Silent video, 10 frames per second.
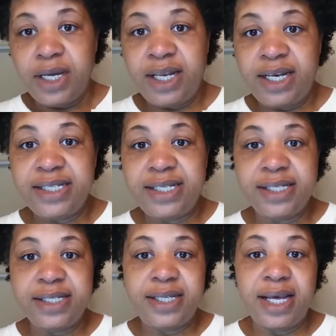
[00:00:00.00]
And this
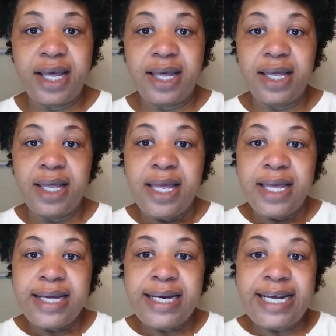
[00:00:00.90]
is the
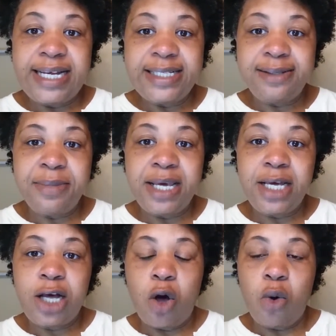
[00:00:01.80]
Cleanse
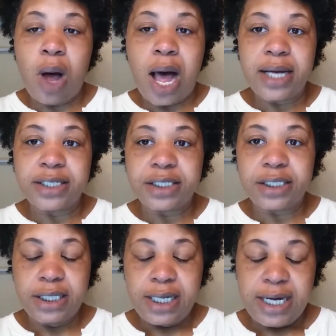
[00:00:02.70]
Me Cold Wash.